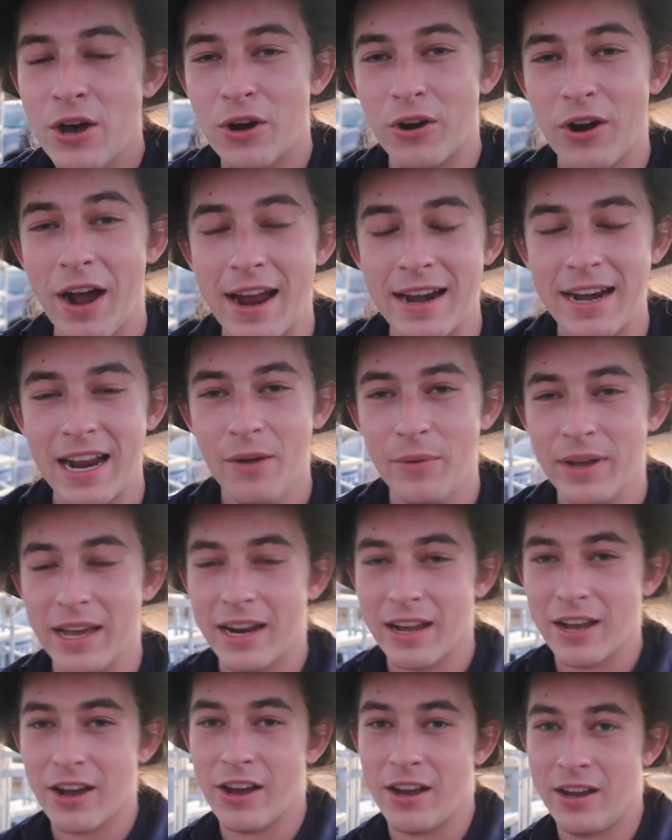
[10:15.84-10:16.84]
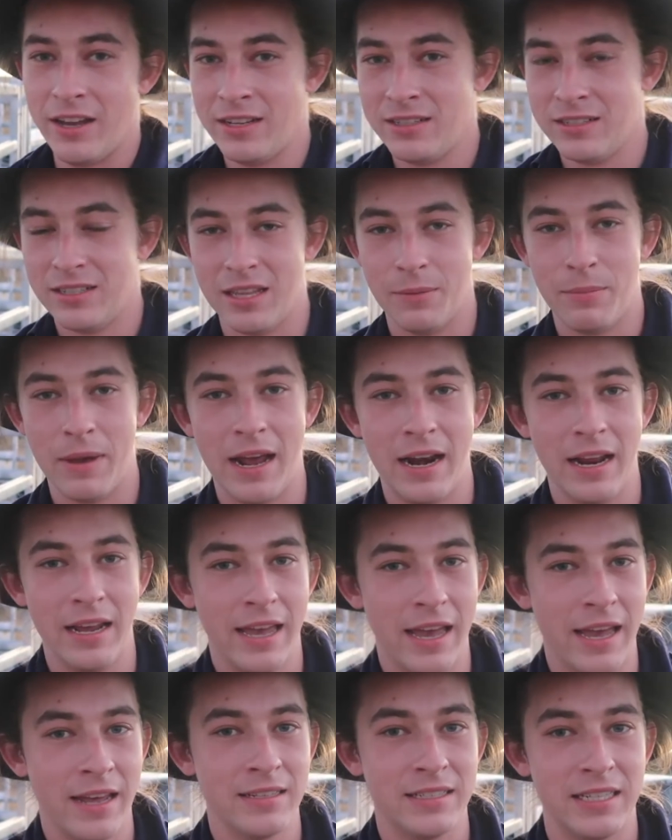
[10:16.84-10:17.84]
All right, now we're gonna go into the paddock
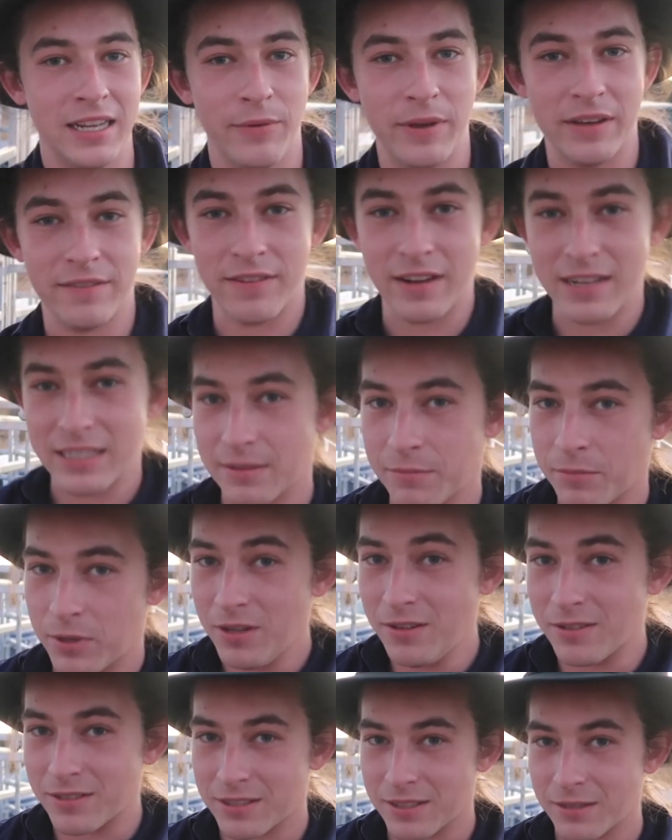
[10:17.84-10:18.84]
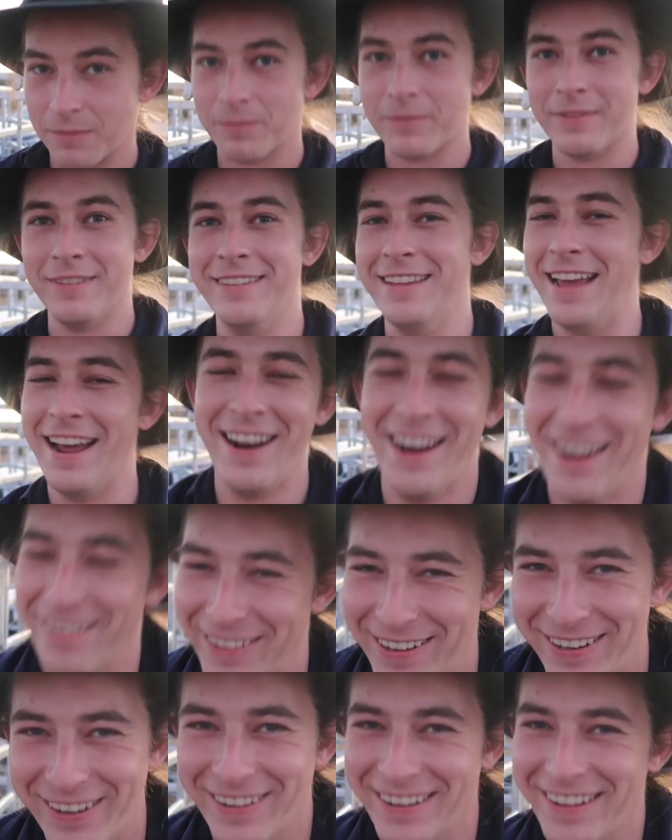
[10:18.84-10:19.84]
and see if we can find some balls. No,
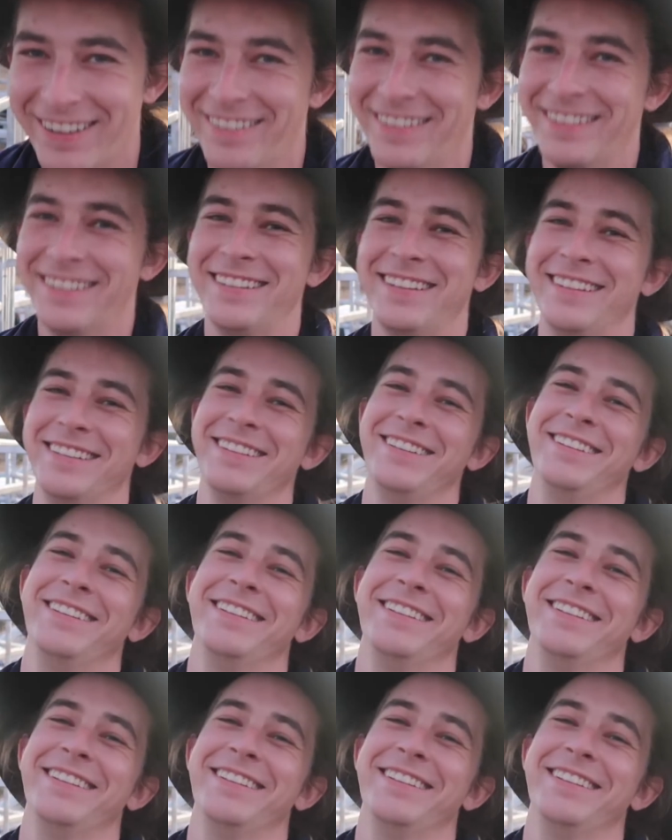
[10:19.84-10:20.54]
we're not going to do